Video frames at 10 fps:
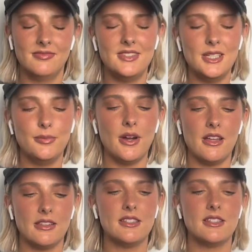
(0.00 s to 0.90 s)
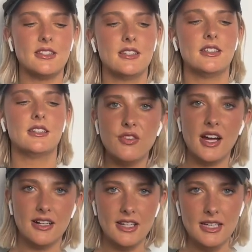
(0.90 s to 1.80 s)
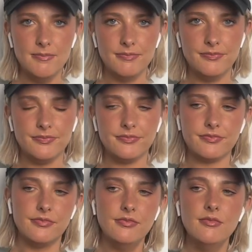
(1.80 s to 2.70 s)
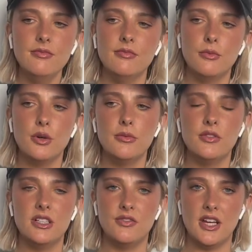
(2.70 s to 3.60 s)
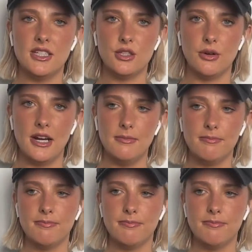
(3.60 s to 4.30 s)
Deep breaths. Finally, we're moving to phase 3.